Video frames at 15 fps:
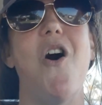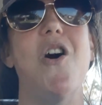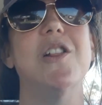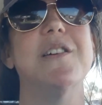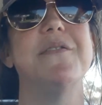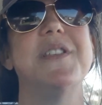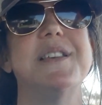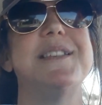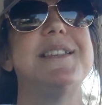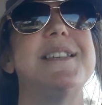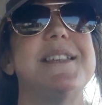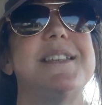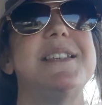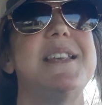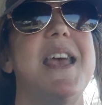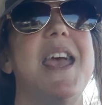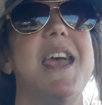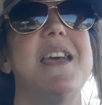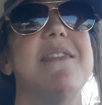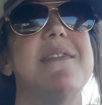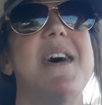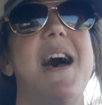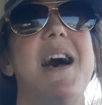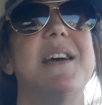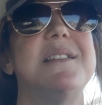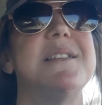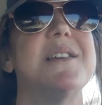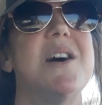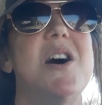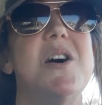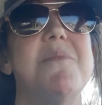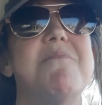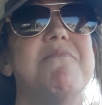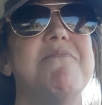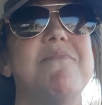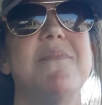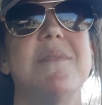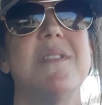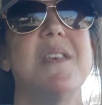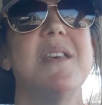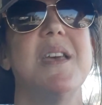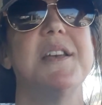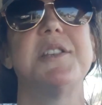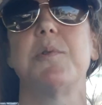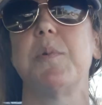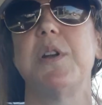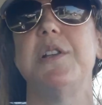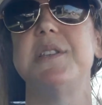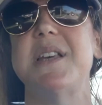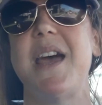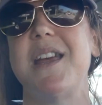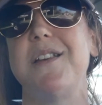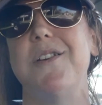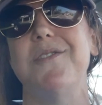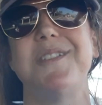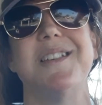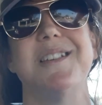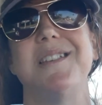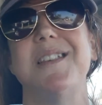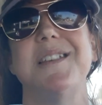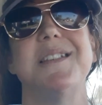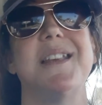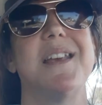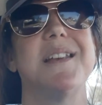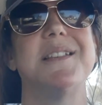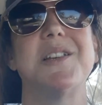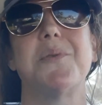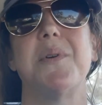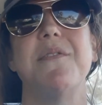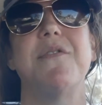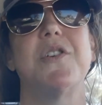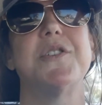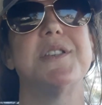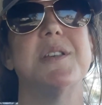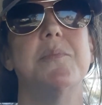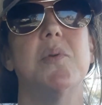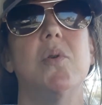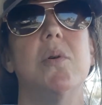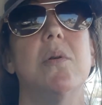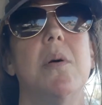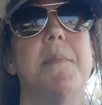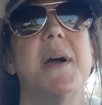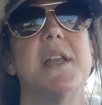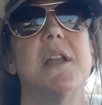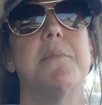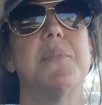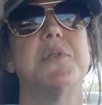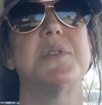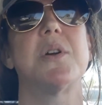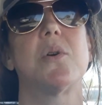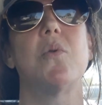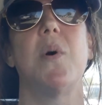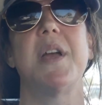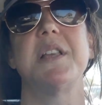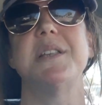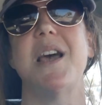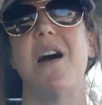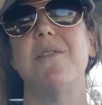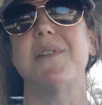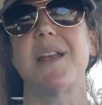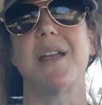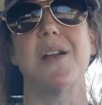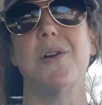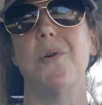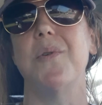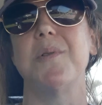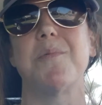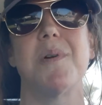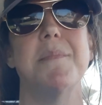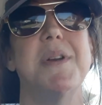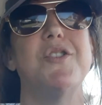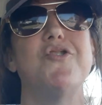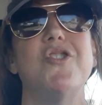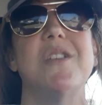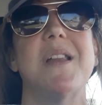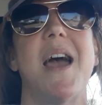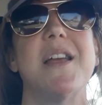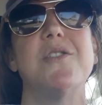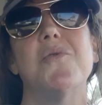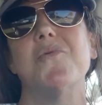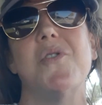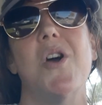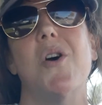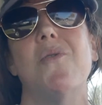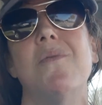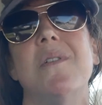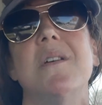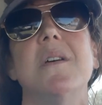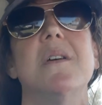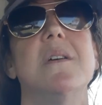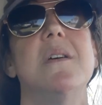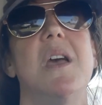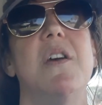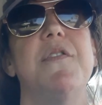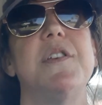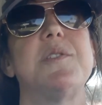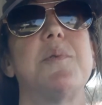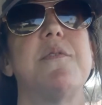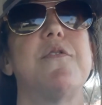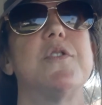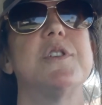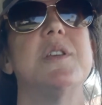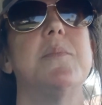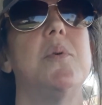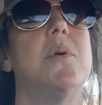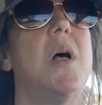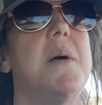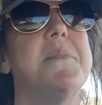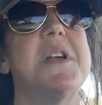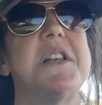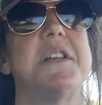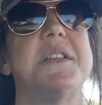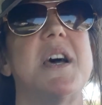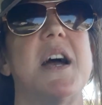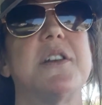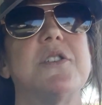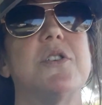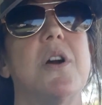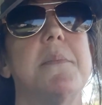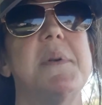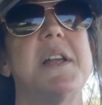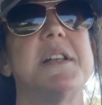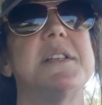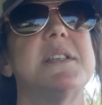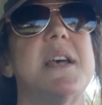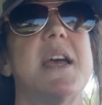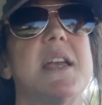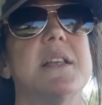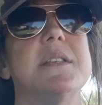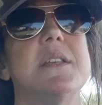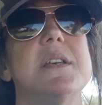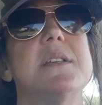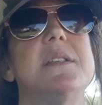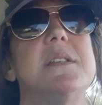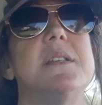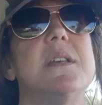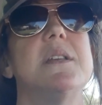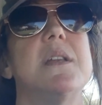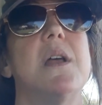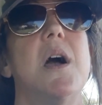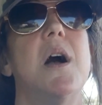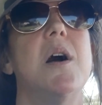all of this to say that it's a real diagnosis. They say it's irreversible. My numbers are going down. I can go in remission. I don't know if it's reversible. I'm not a doctor. I'm not a scientist, and